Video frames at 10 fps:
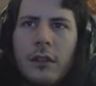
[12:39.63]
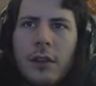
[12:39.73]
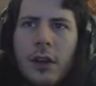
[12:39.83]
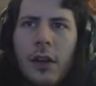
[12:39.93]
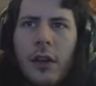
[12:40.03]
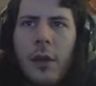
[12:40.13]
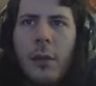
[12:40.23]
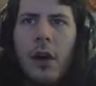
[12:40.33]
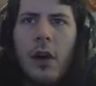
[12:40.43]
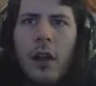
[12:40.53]
Turn them
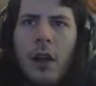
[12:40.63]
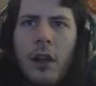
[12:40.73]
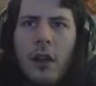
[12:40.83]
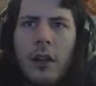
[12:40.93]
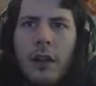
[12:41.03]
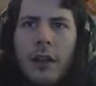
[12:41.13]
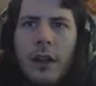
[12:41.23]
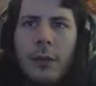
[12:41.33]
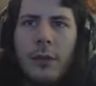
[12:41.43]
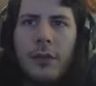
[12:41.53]
all on.
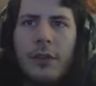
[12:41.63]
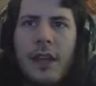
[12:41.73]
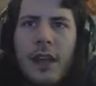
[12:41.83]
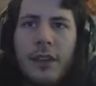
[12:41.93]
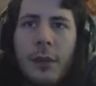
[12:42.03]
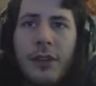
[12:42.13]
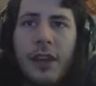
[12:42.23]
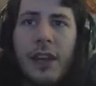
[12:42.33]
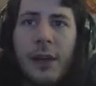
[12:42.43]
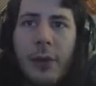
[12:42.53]
I was
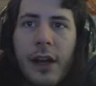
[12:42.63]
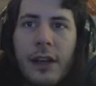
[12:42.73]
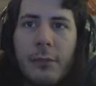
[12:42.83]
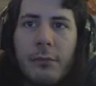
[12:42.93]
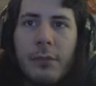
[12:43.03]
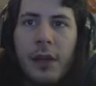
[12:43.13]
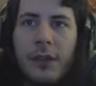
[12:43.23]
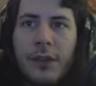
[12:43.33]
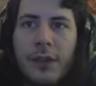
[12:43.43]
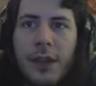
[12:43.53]
hitting random
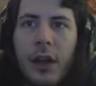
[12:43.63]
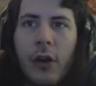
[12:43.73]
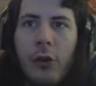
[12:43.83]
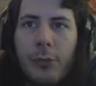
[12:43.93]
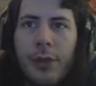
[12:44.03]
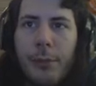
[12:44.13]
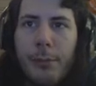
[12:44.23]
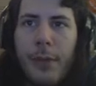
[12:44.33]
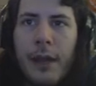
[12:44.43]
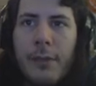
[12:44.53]
buttons in the hope that
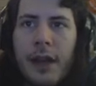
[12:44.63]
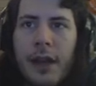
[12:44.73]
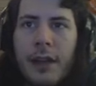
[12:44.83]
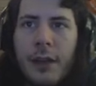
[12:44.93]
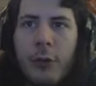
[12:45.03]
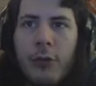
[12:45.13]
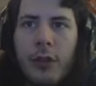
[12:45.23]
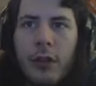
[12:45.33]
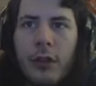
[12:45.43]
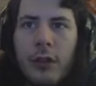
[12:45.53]
maybe I had
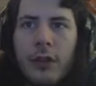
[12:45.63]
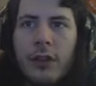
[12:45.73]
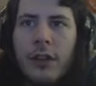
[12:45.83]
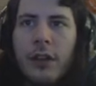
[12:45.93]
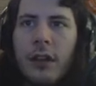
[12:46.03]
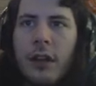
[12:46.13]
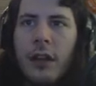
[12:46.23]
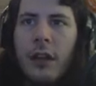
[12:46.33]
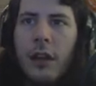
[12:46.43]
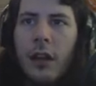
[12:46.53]
overlooked
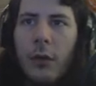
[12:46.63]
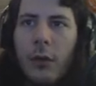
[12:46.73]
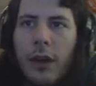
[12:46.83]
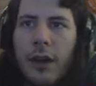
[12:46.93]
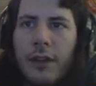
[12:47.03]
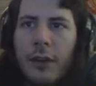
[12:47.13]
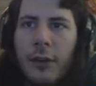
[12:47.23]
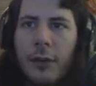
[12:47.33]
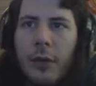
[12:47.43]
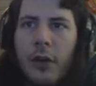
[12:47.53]
a way to
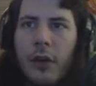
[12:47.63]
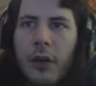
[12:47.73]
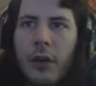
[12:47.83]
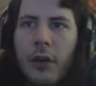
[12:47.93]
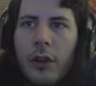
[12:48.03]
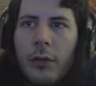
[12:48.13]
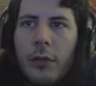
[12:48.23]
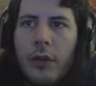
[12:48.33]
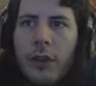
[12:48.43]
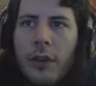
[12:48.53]
turn them all on at
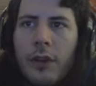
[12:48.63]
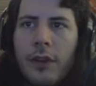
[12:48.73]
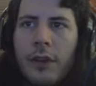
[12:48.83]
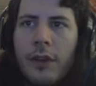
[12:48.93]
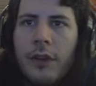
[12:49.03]
once.